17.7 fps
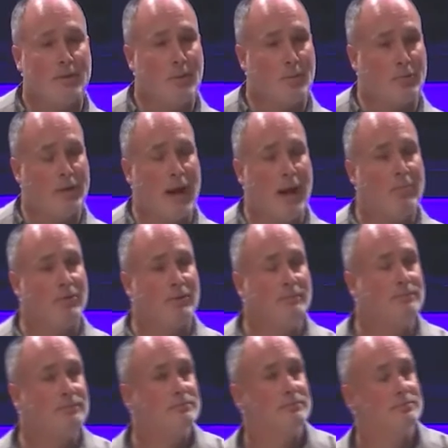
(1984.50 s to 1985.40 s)

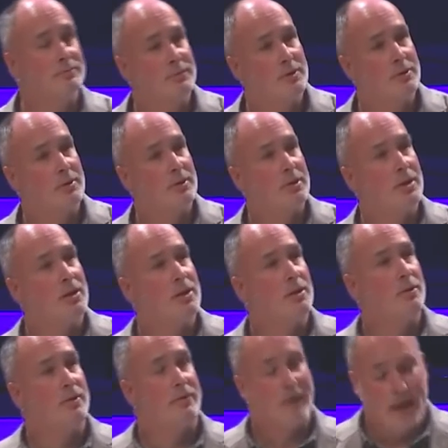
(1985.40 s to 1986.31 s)
problem,
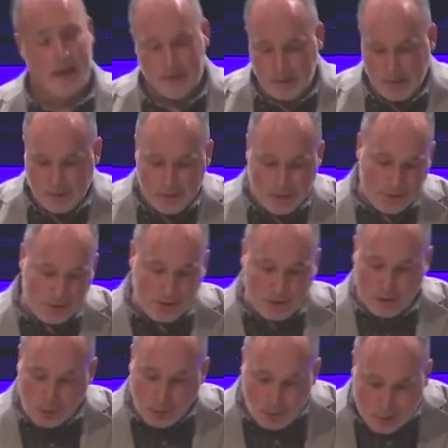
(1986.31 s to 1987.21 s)
we've had the
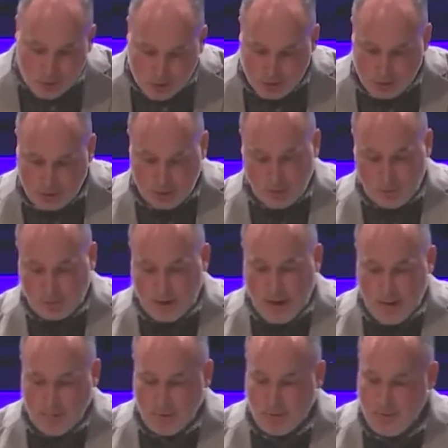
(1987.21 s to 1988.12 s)
solution to the
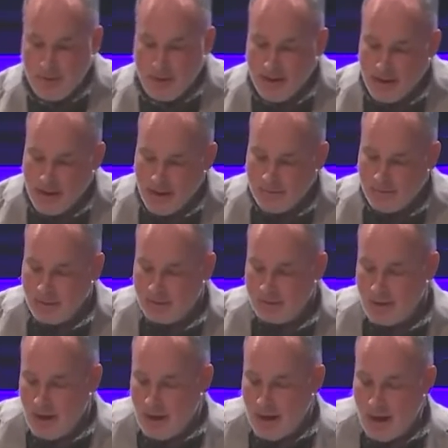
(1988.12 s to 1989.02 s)
problem, and
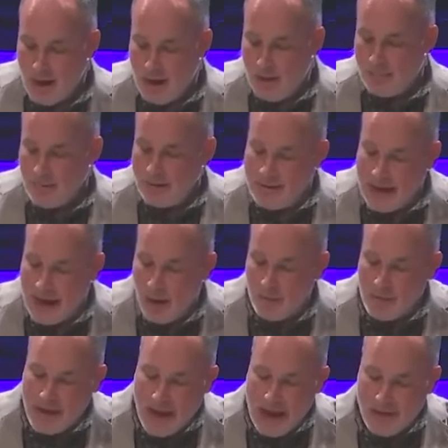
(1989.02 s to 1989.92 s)
then
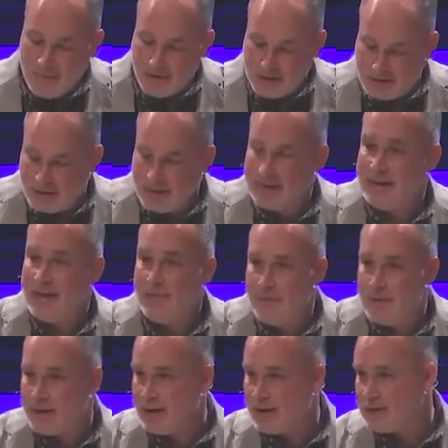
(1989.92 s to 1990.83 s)
now we have the
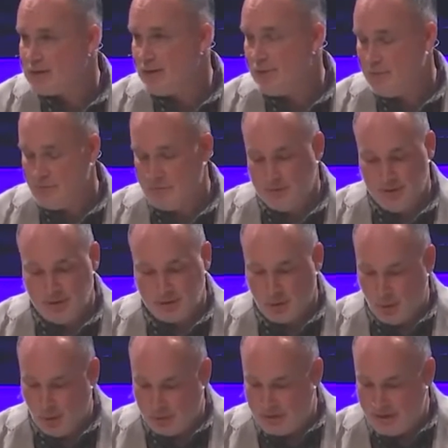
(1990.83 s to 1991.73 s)
significance of
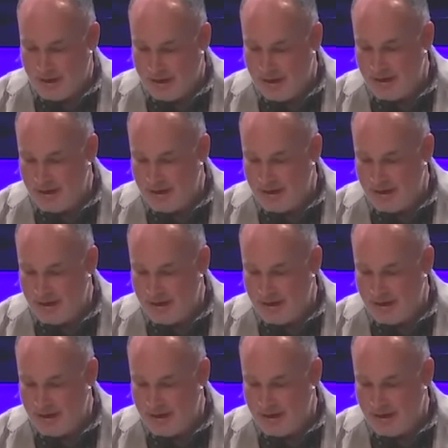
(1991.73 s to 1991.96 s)
this whole thing.